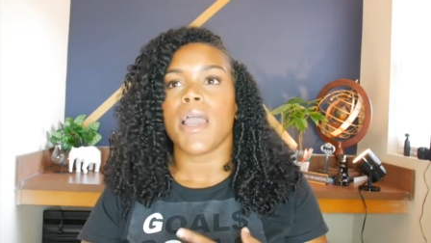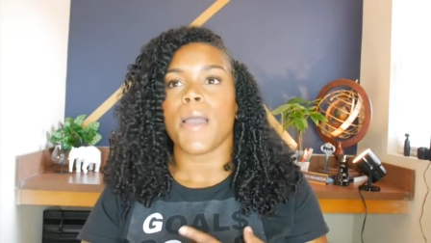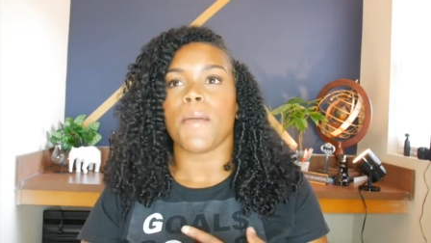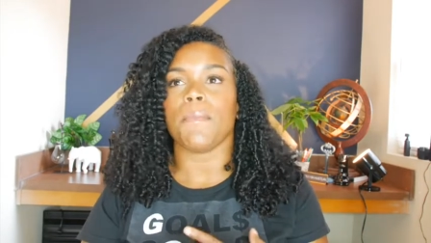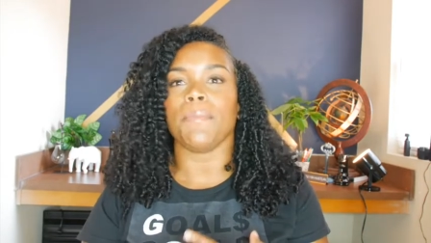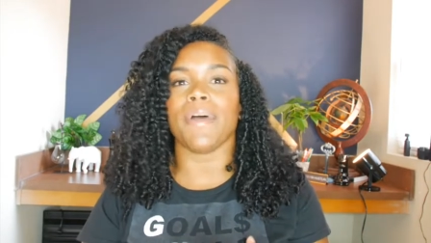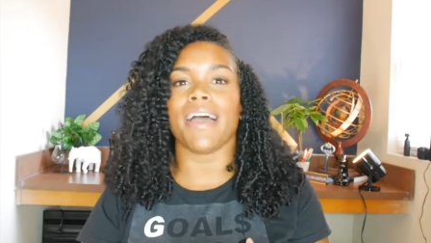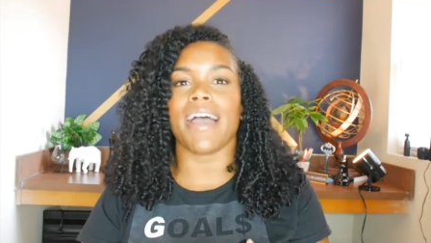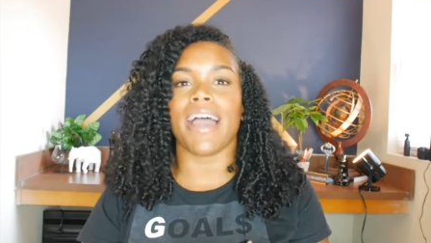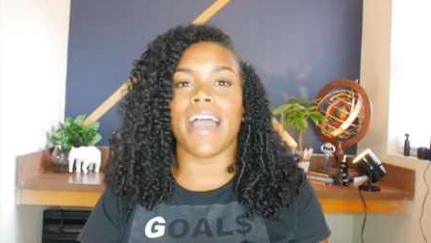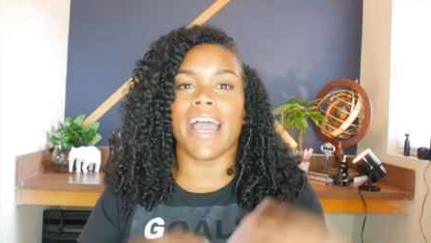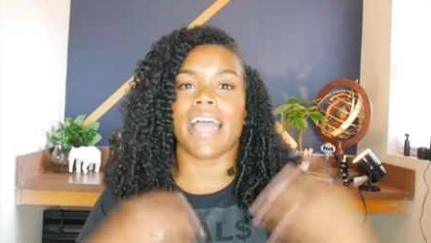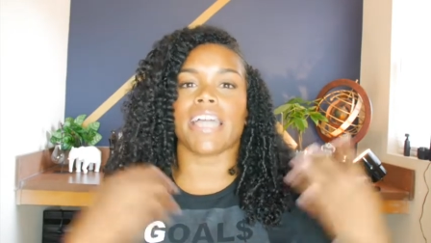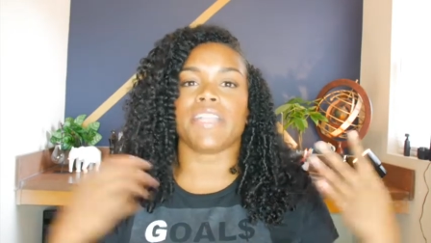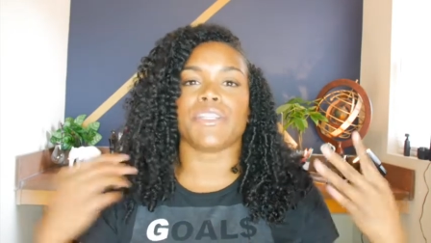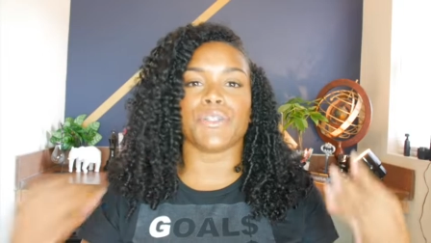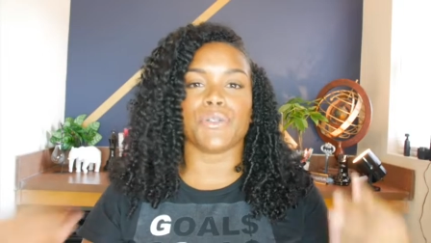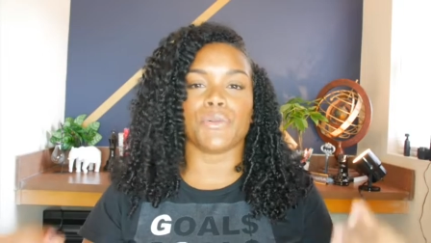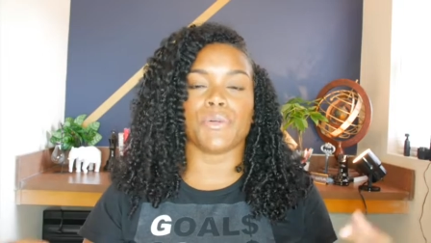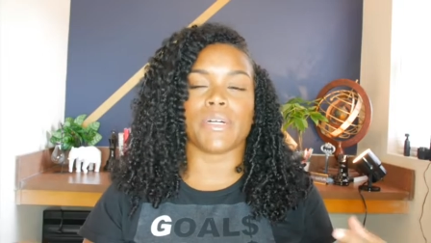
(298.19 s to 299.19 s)
But I
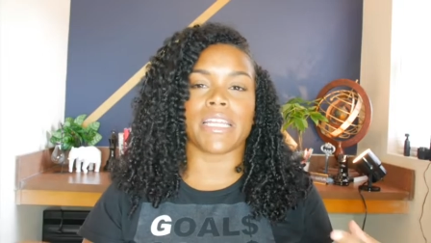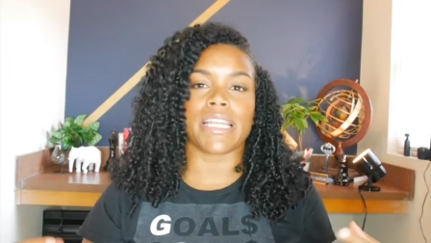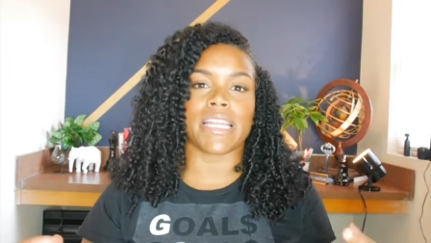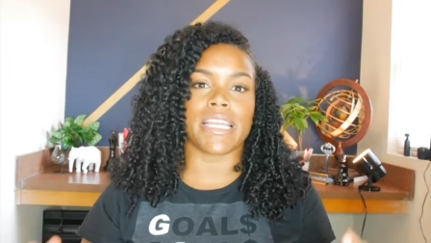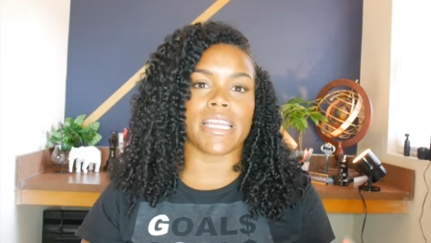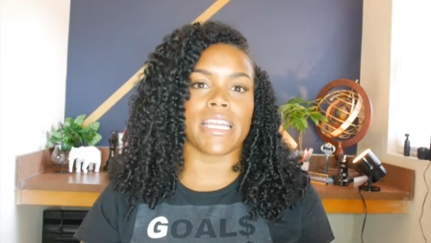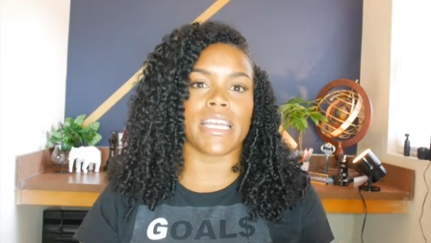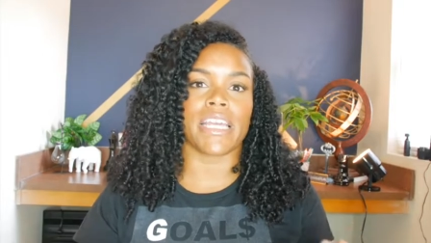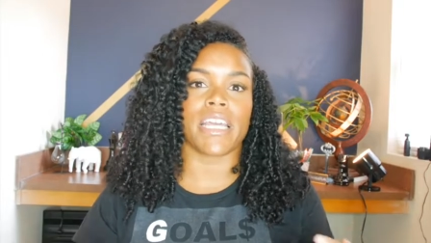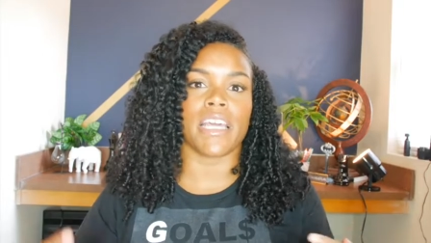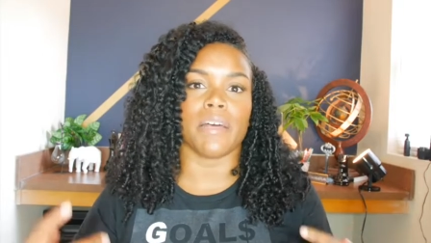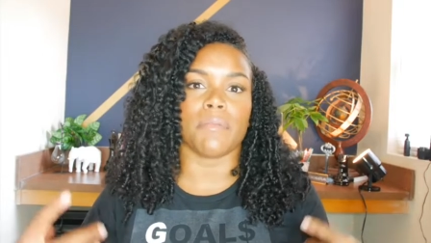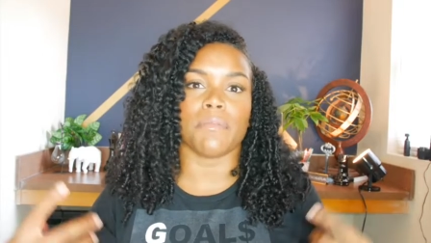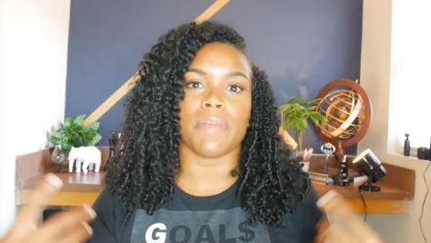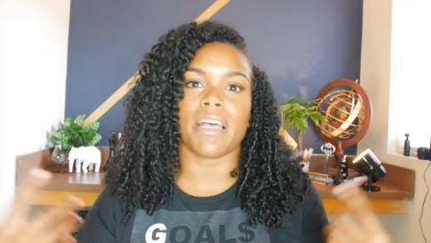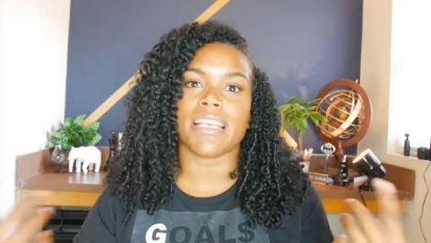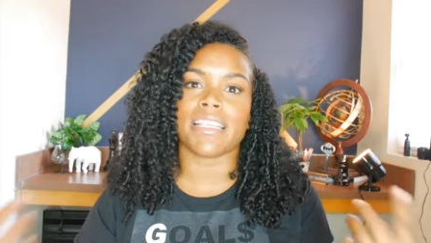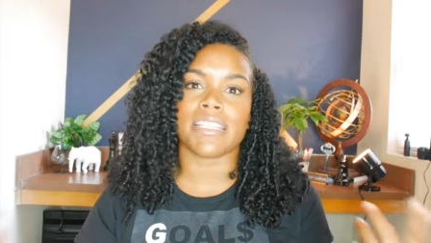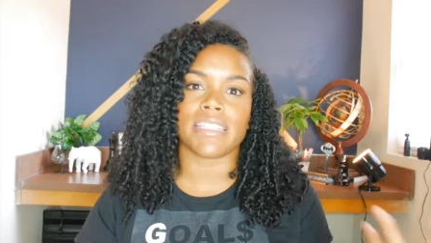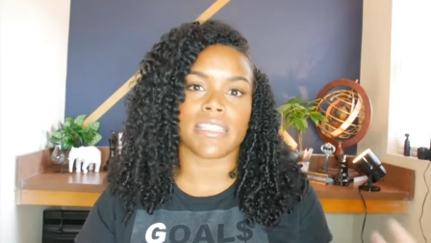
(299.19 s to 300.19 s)
do want to get him
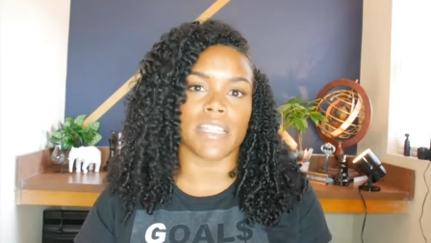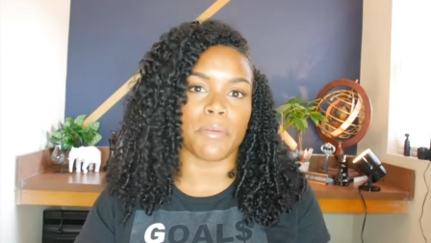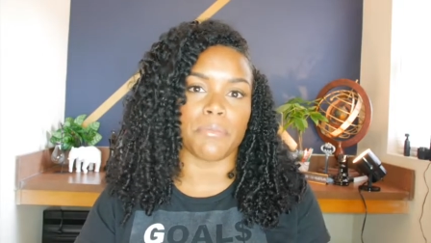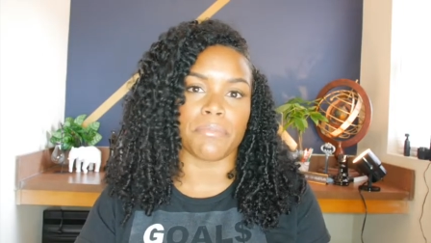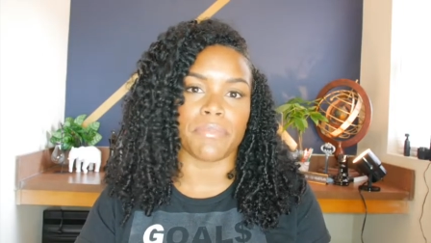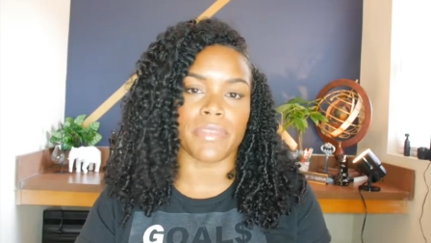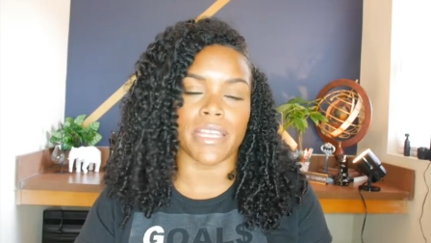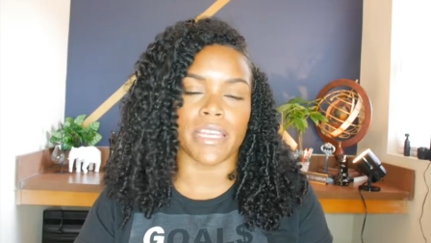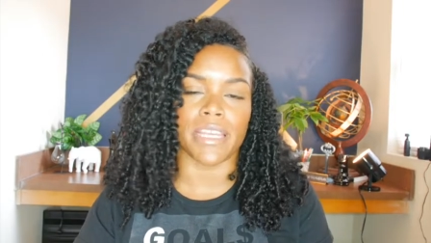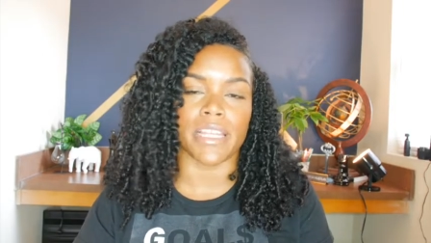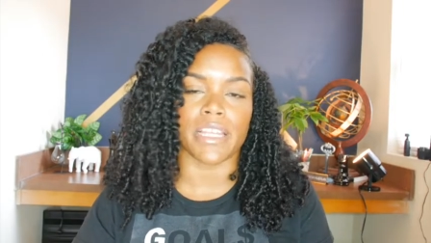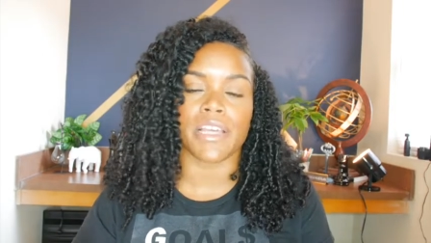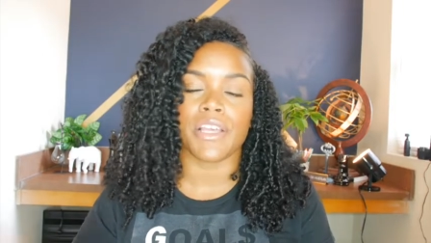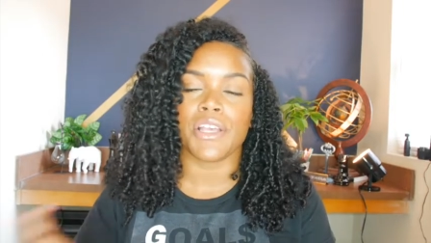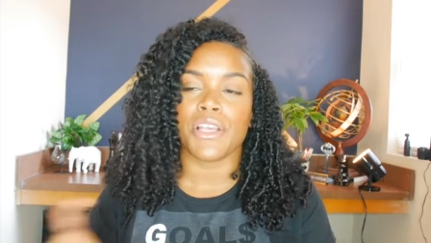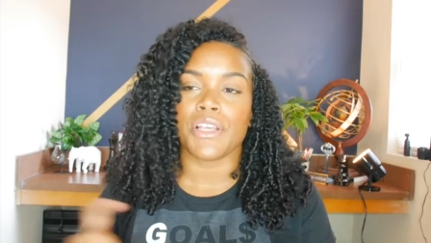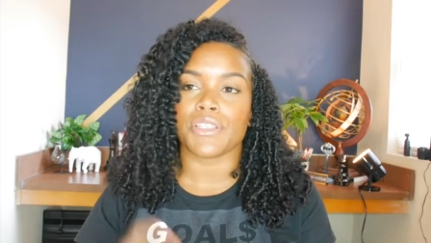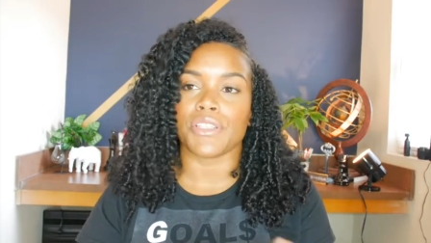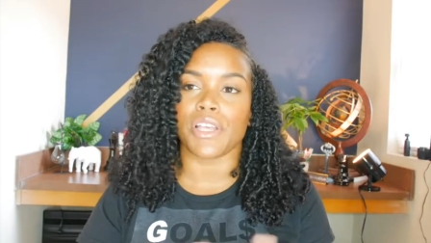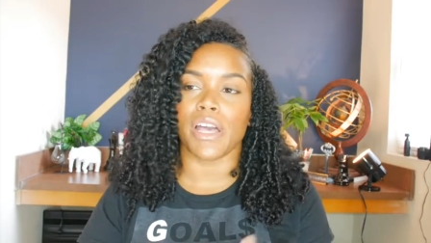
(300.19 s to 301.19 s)
something.
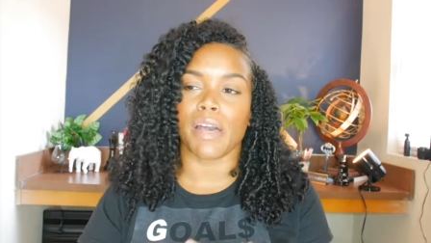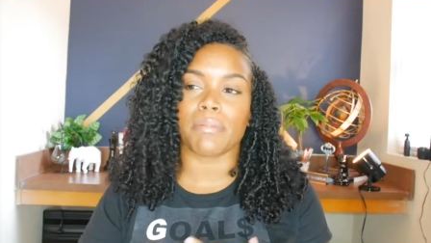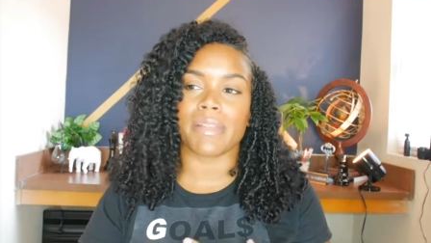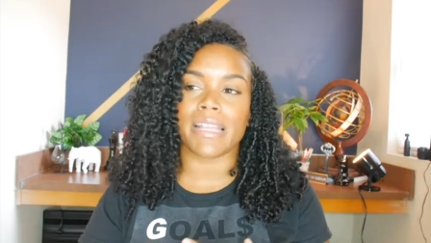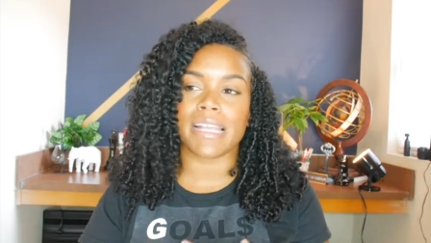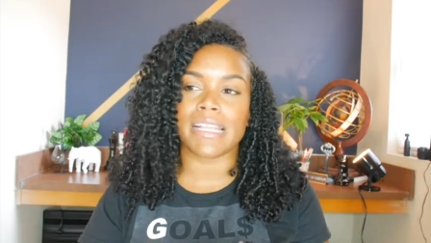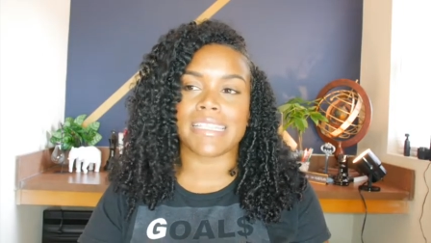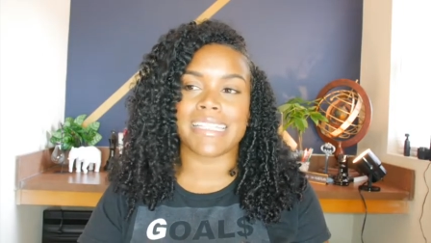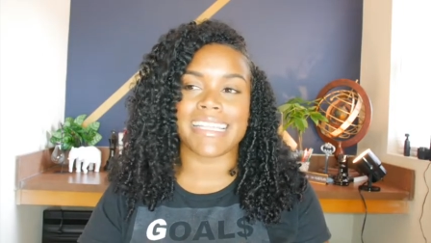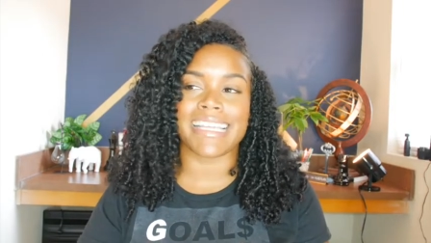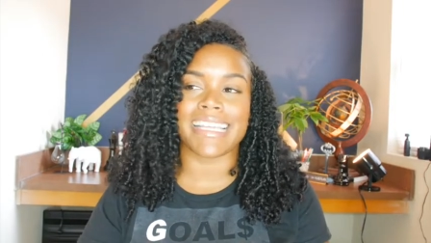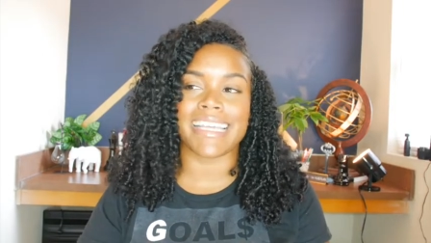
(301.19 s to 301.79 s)
So I plan to